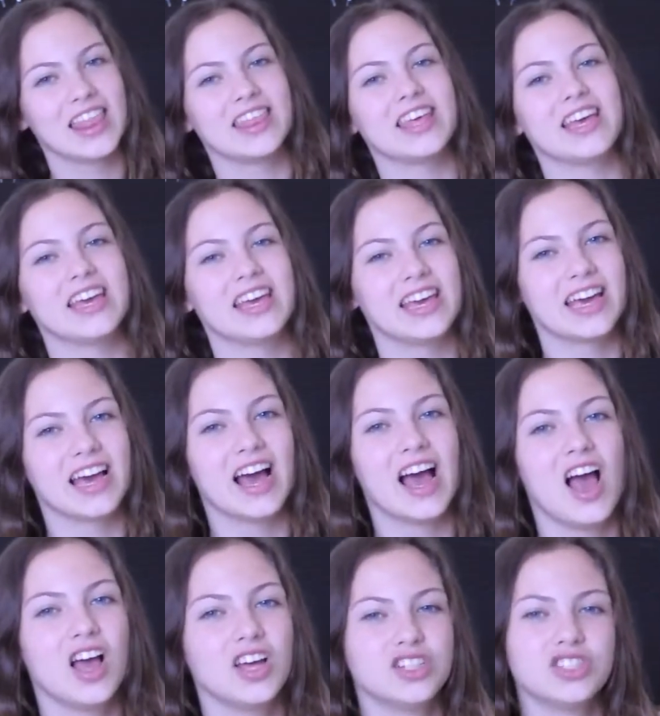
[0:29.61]
the
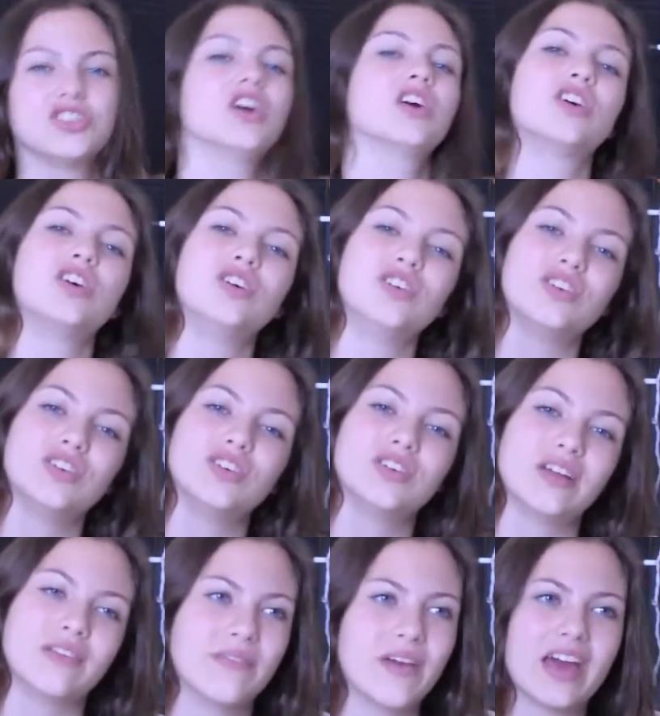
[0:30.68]
struggle,
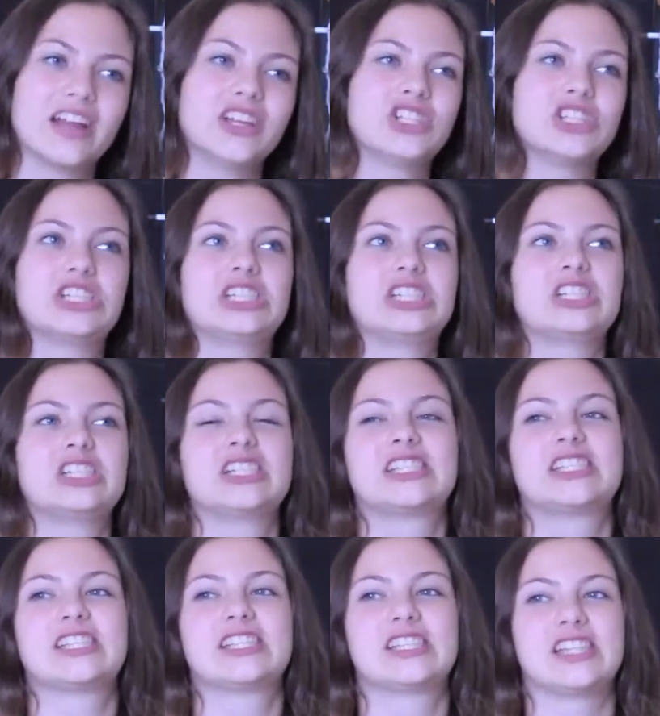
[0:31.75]
advantages,
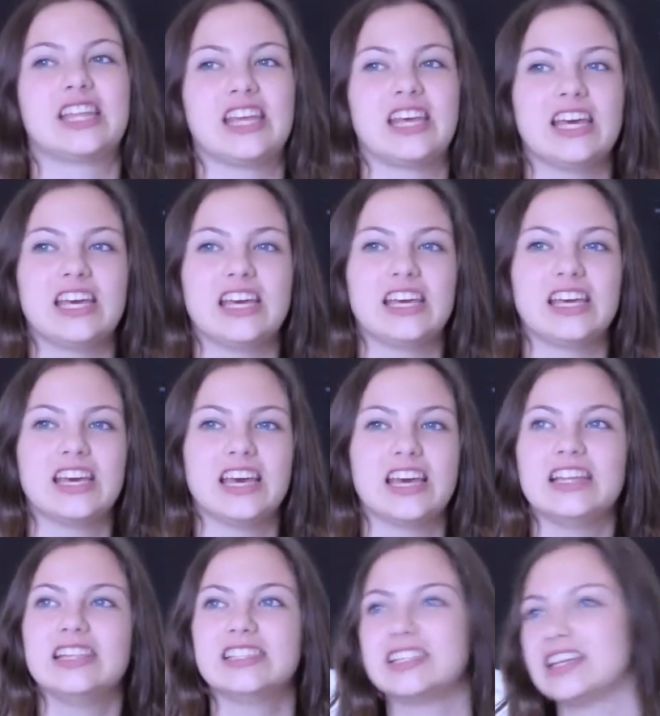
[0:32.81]
the
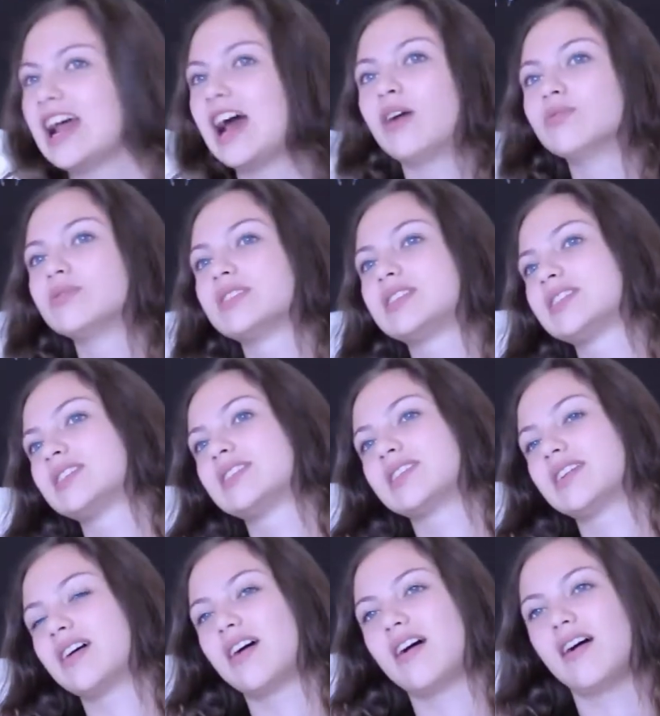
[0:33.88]
ins and outs,
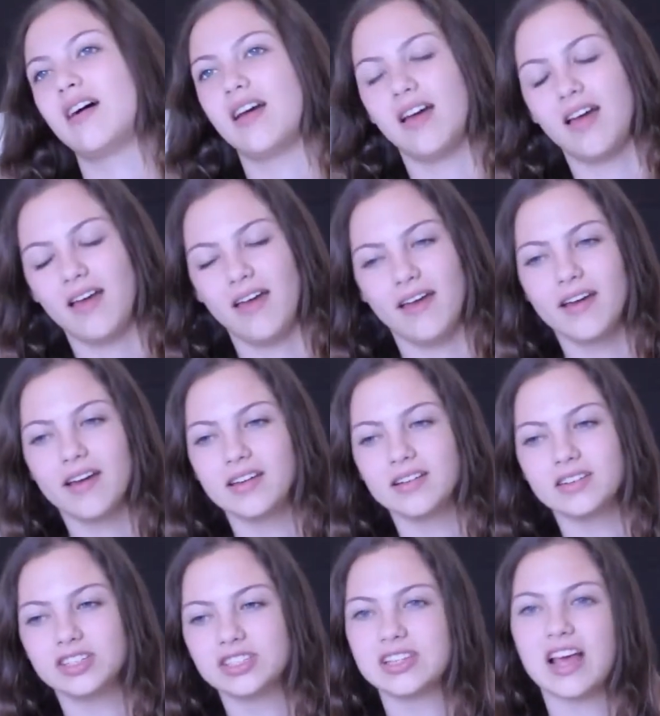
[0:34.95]

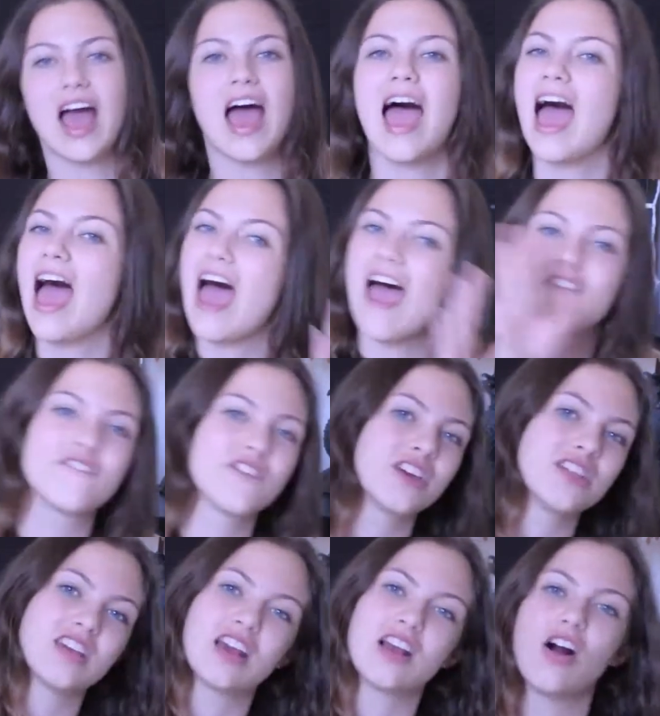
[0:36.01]
and just
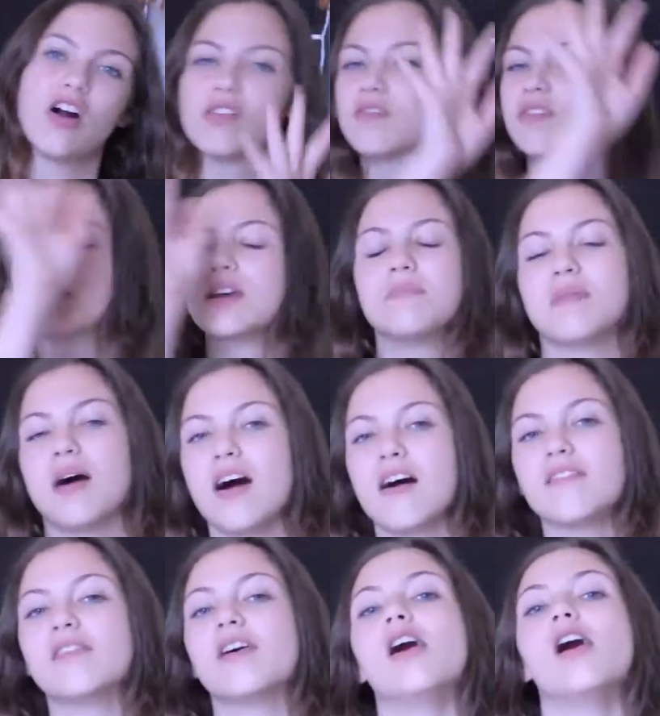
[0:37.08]
everything, all of the
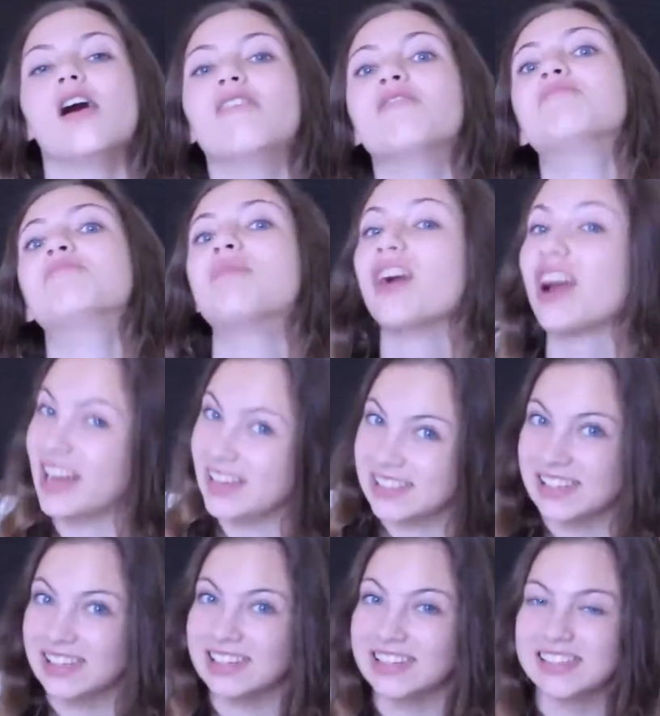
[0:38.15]
above of
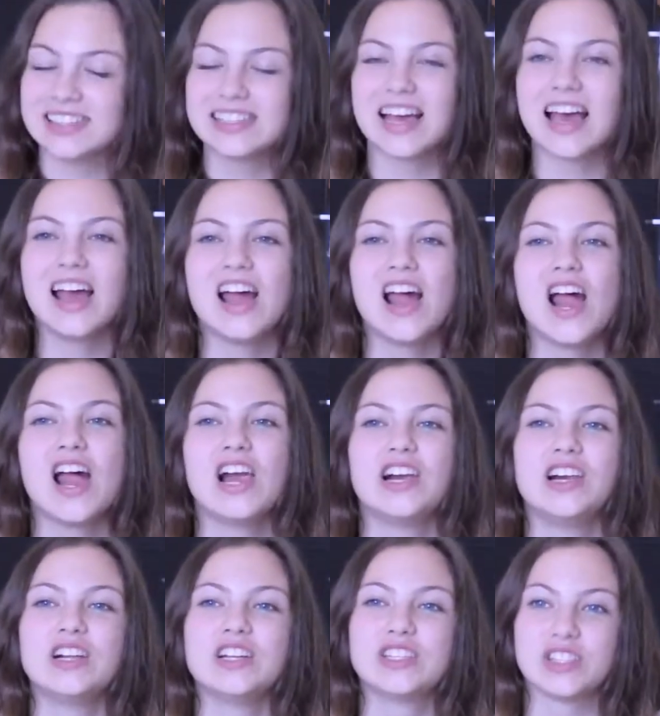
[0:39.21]
braces.
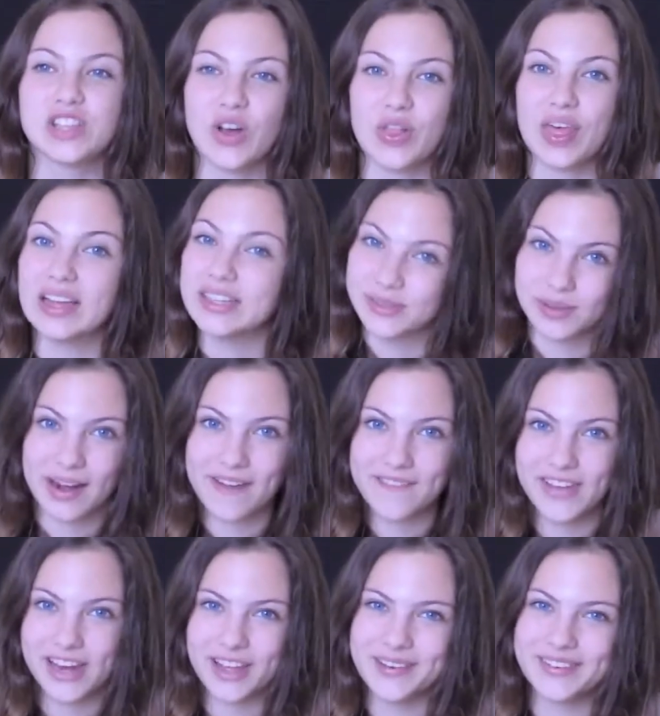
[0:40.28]
So that's what our
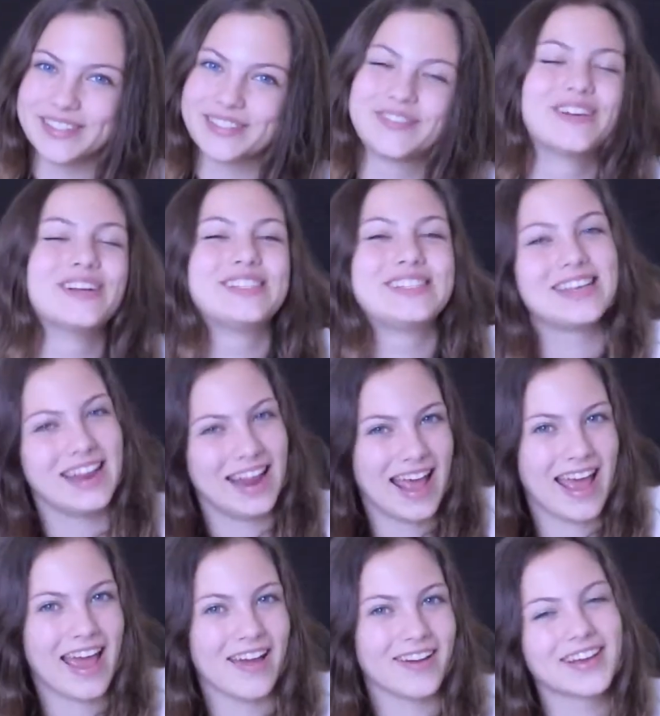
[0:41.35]
video is for
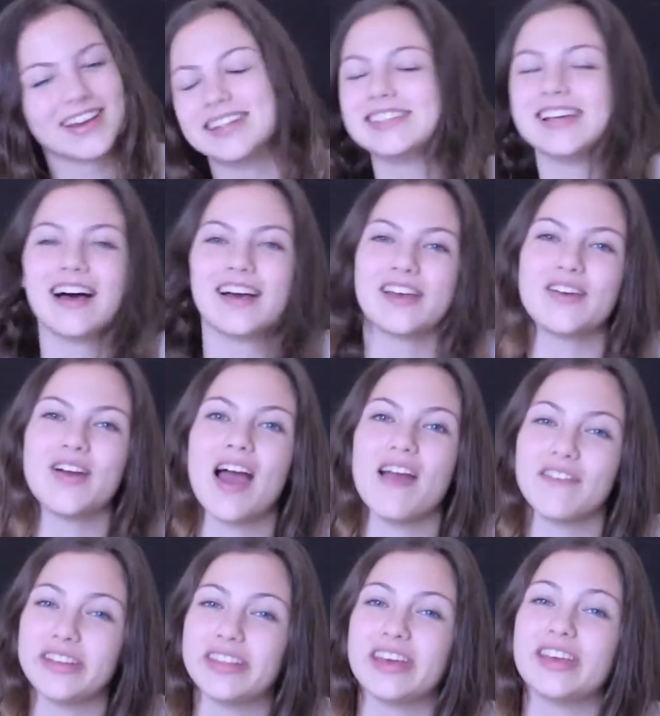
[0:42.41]
today. I'm going to tell you
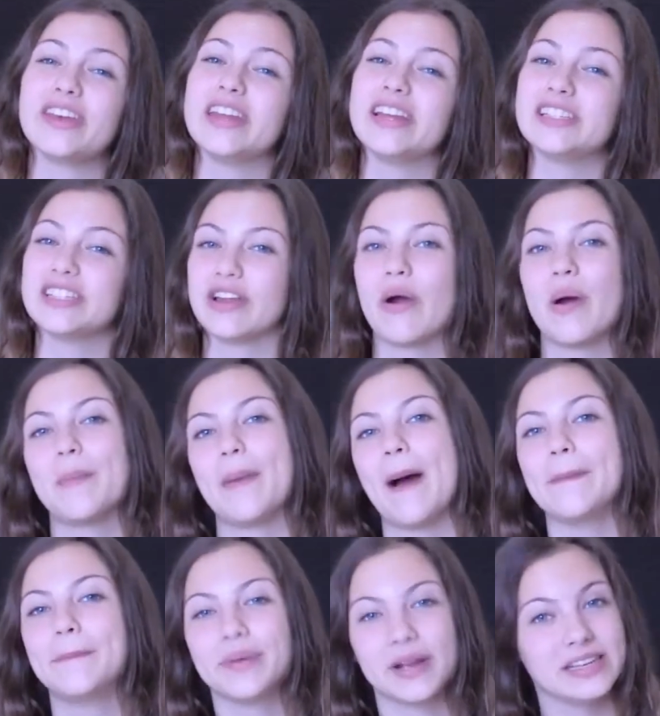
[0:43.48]
everything you need to know
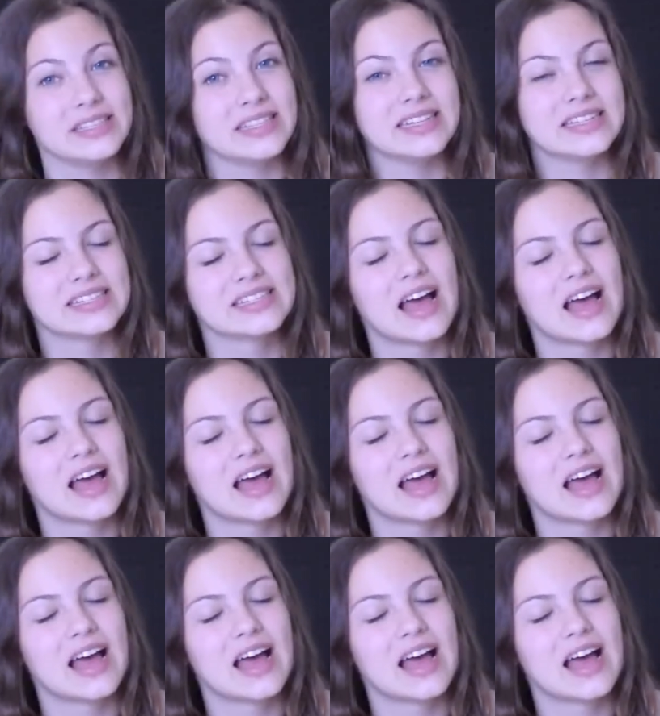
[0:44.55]
about braces.